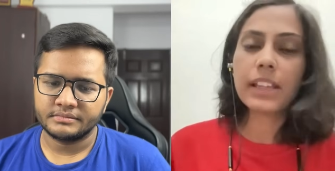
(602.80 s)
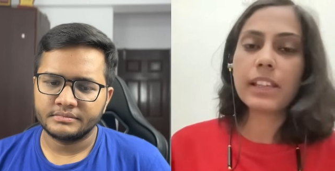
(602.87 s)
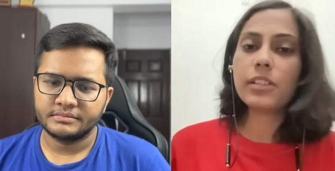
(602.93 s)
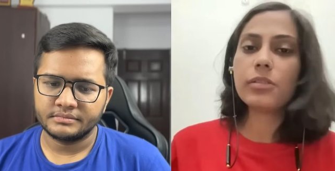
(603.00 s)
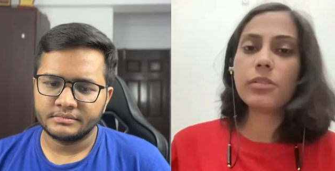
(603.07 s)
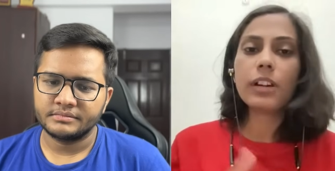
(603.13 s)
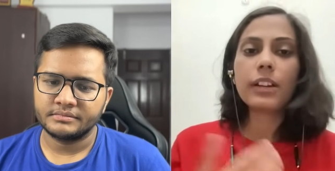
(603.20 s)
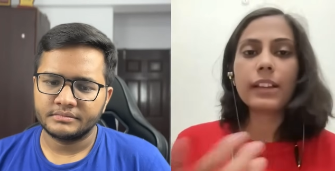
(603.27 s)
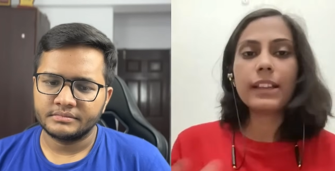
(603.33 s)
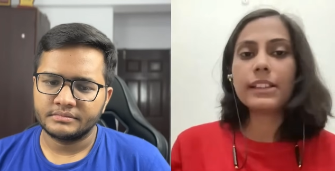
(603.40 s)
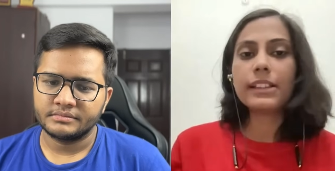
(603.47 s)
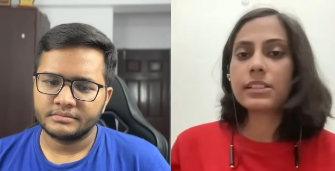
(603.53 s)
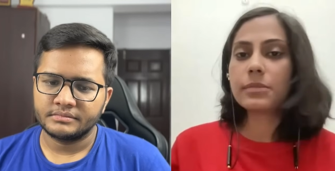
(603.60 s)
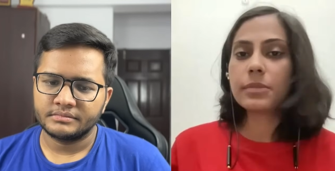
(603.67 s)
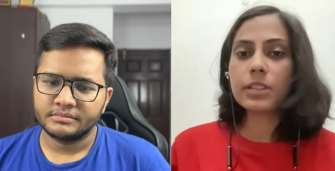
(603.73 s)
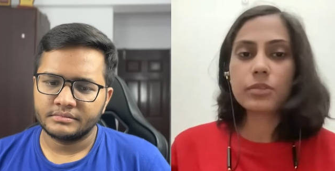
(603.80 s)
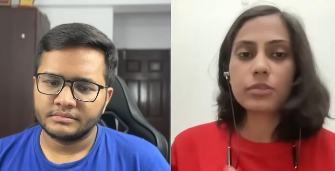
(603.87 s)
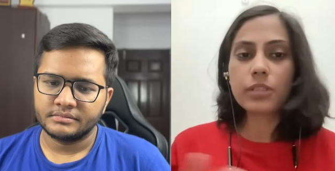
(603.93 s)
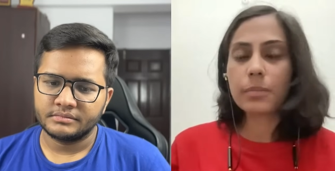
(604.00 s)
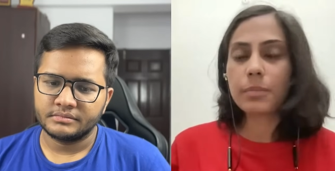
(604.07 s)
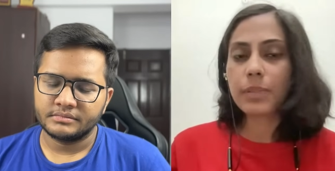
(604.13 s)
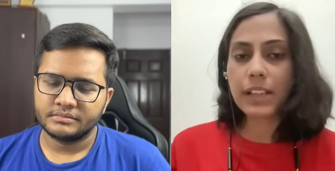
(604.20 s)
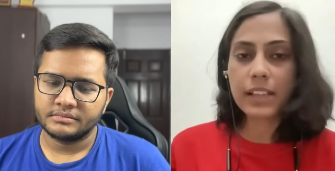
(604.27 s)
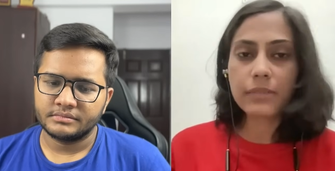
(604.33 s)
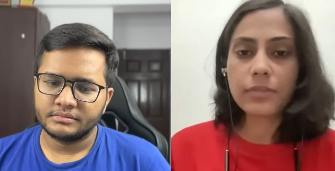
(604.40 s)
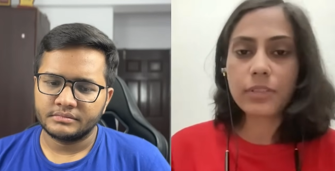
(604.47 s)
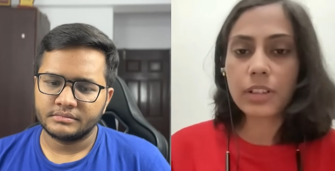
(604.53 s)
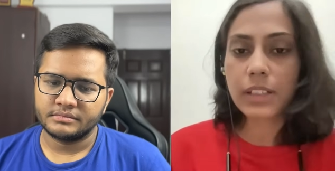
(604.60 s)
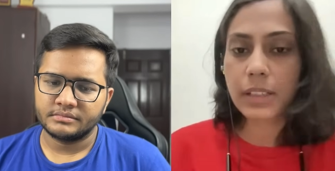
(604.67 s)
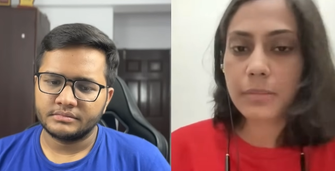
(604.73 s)
Speaker 1: then you are eligible to apply
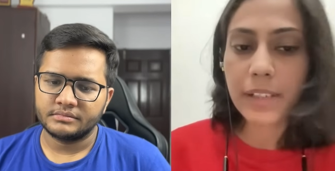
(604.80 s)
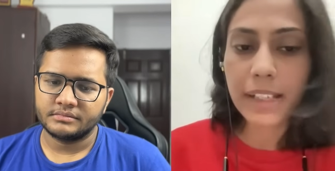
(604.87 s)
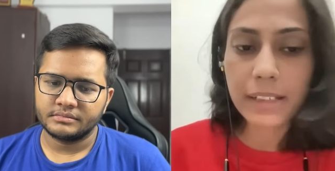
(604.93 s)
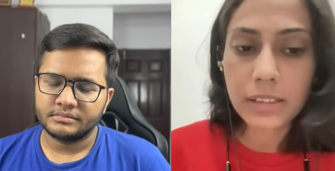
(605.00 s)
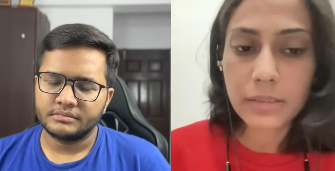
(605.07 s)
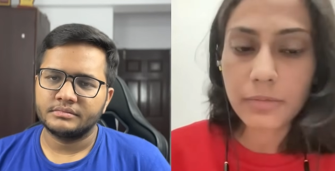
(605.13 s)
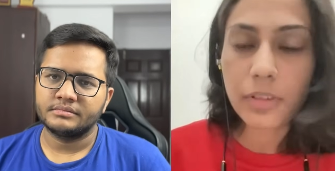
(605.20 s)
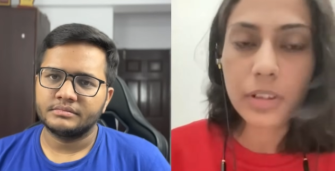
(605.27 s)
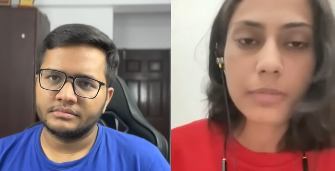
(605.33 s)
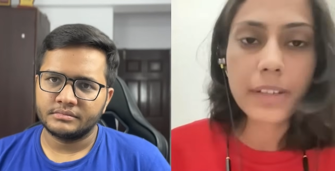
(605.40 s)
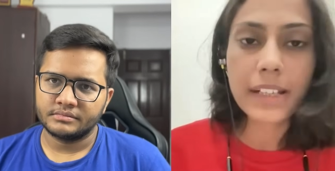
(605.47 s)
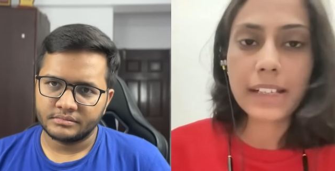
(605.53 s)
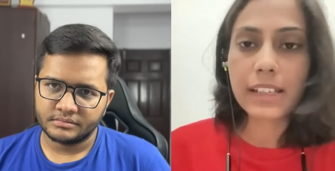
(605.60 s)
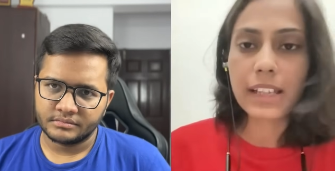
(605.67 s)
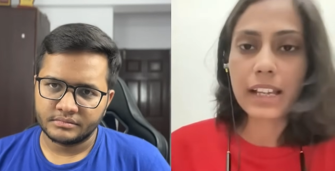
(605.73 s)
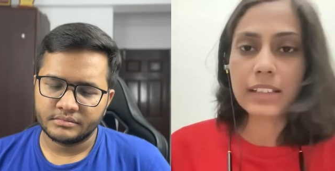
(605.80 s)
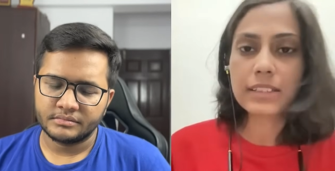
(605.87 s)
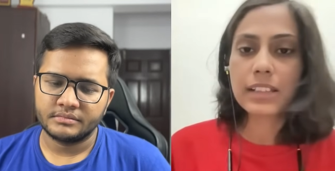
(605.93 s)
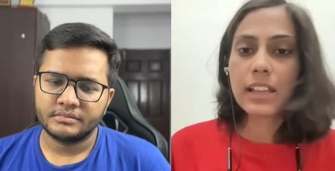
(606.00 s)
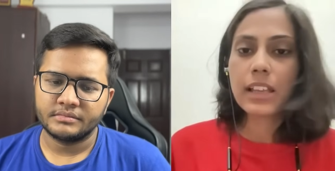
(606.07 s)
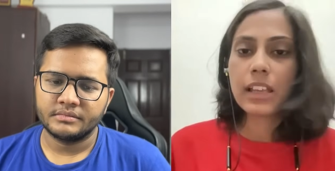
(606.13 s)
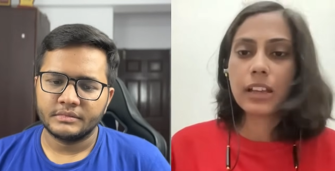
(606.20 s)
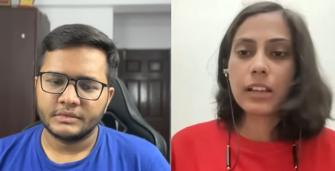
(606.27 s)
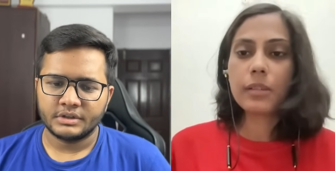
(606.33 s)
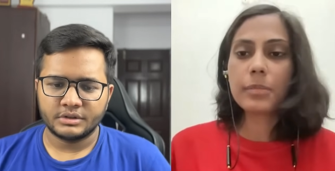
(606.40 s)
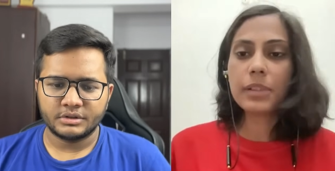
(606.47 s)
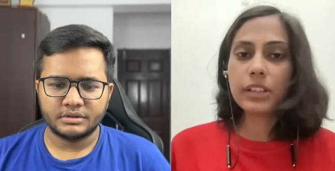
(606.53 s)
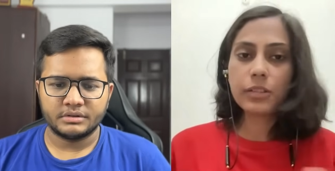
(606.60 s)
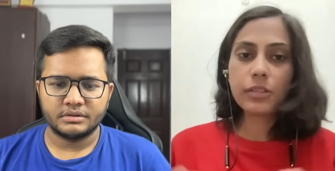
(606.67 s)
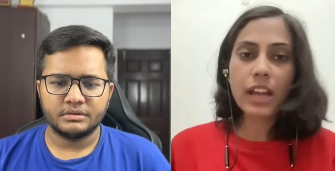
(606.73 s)
for the my for Mitacs. Uh,
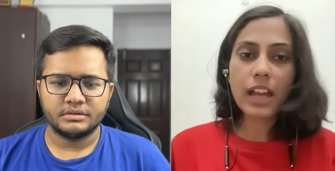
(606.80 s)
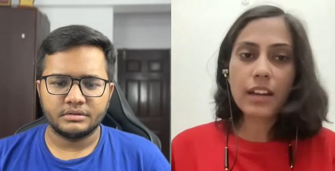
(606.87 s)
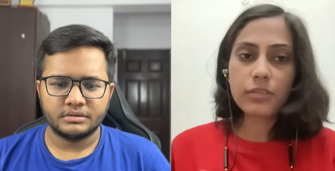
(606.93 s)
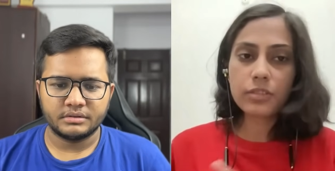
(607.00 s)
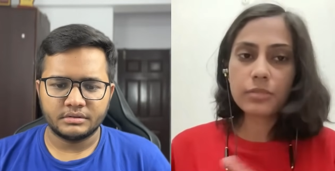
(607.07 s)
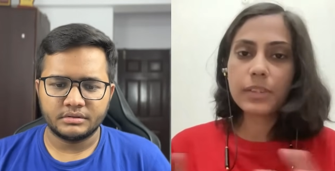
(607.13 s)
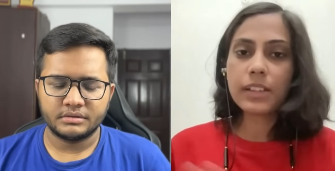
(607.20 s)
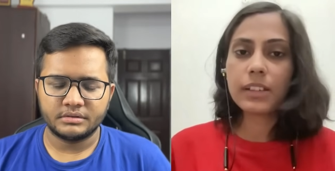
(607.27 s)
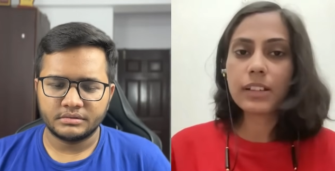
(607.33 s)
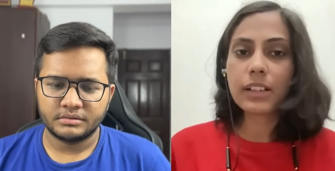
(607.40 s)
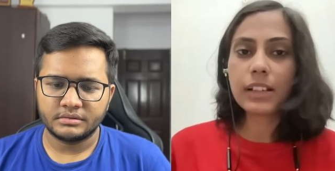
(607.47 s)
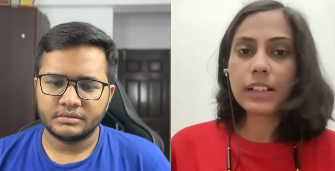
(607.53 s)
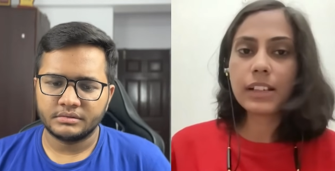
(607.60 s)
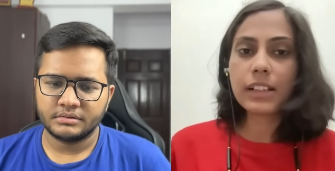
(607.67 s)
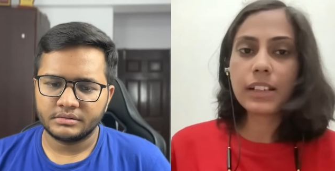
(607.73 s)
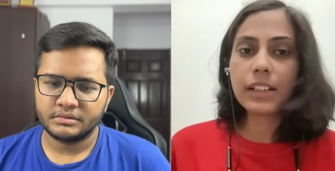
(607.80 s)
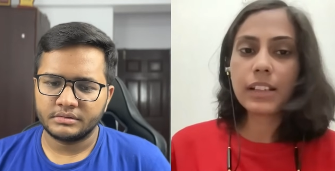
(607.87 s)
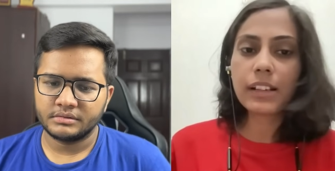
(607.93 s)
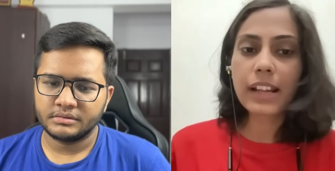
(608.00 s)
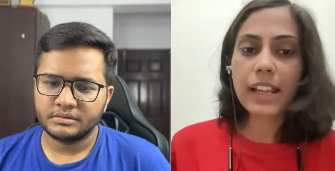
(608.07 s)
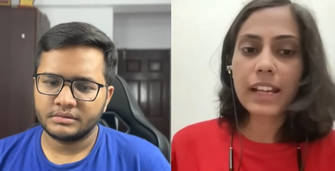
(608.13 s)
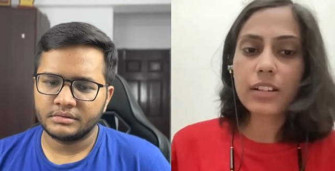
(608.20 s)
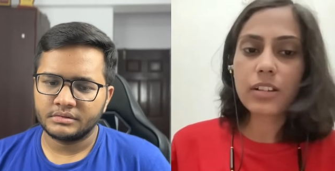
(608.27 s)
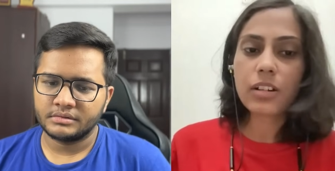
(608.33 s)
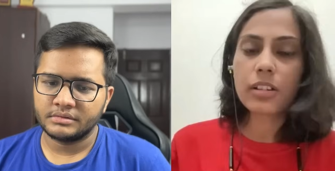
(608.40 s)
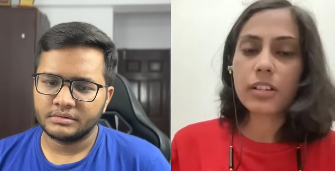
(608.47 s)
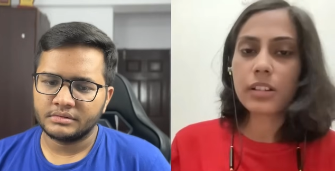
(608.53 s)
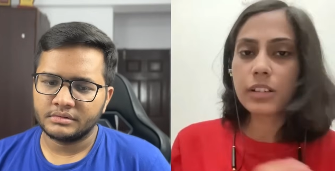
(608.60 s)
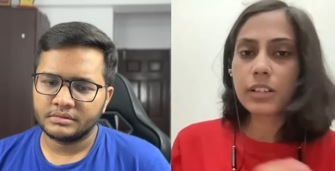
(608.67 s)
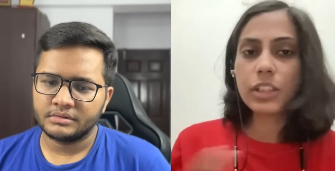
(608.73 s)
but you have to be an undergrad
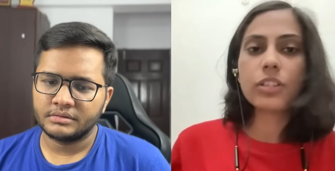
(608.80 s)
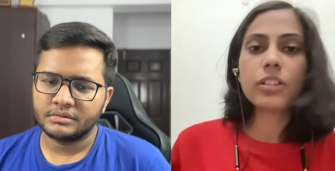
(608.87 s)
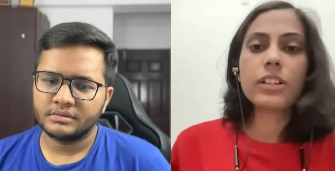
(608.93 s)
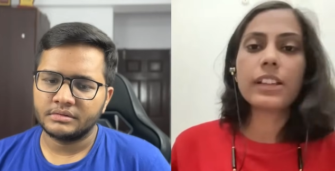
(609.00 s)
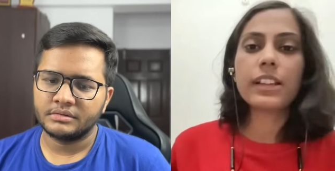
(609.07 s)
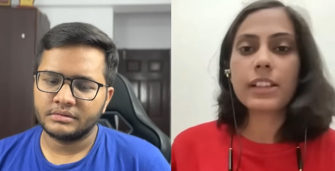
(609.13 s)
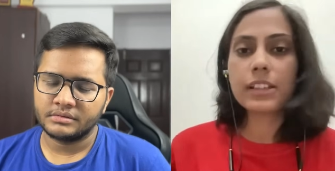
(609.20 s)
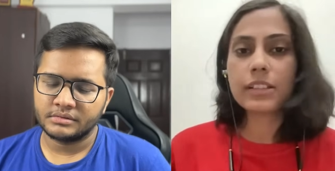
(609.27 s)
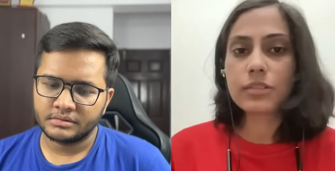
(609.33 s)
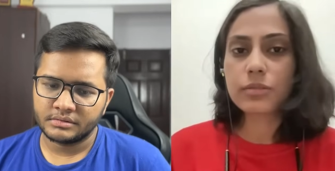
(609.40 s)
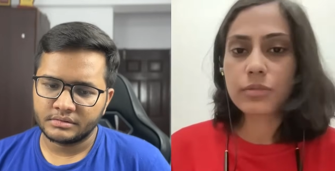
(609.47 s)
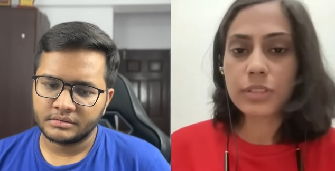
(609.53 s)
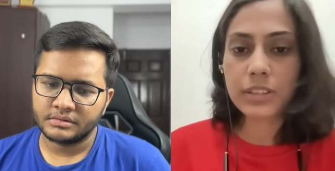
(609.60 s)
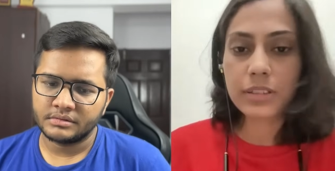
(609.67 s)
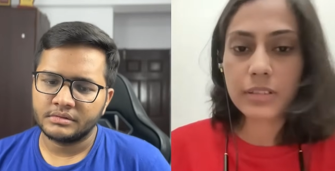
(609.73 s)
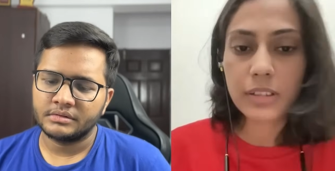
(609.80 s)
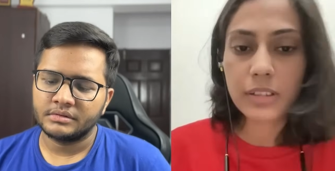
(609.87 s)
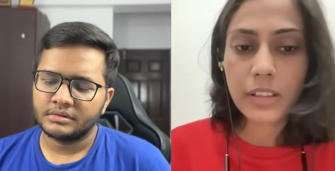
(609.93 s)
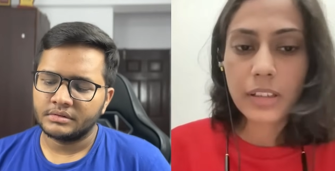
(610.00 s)
or a dual degree student